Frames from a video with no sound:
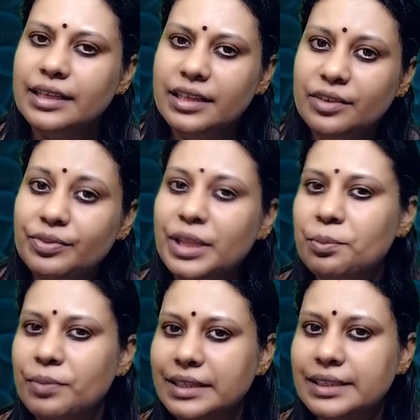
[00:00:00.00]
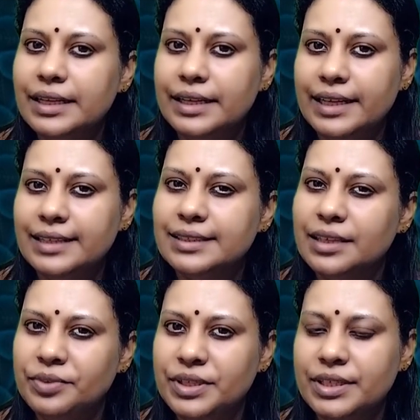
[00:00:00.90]
If the mother takes
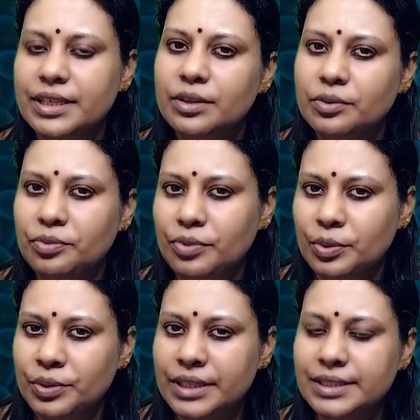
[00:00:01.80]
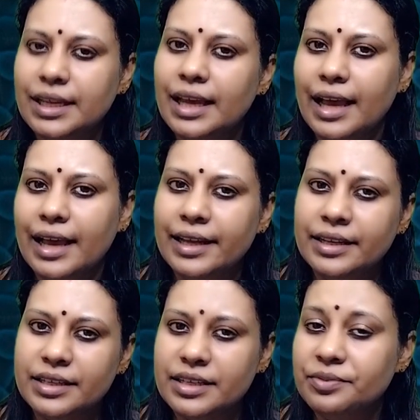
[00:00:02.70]
sufficient fluids
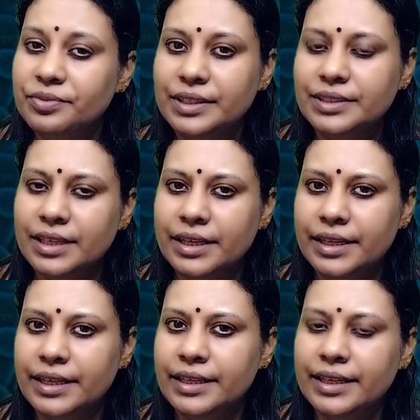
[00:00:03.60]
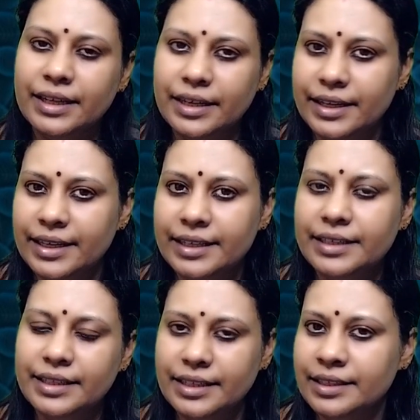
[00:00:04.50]
and roughage containing
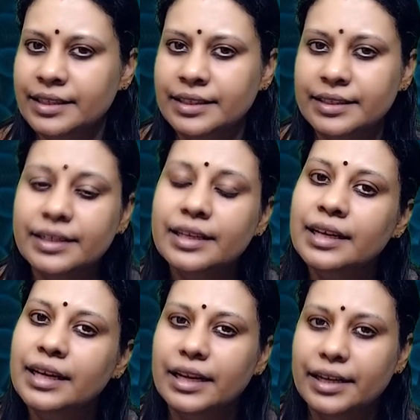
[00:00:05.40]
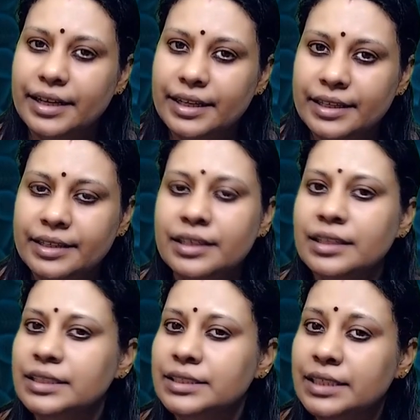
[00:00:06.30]
diet in her diet,
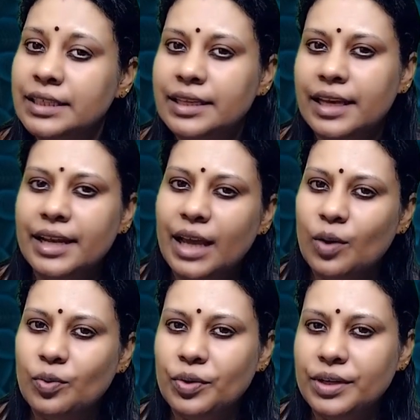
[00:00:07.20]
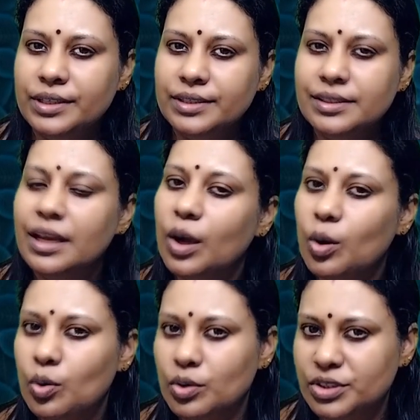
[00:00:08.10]
she can avoid this
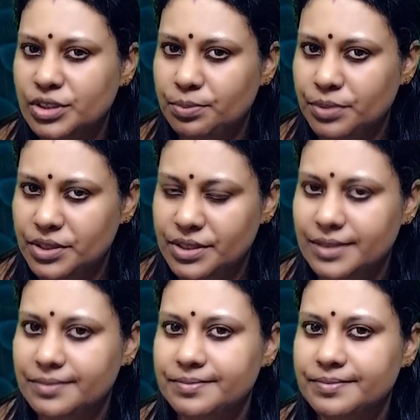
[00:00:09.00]
constipation.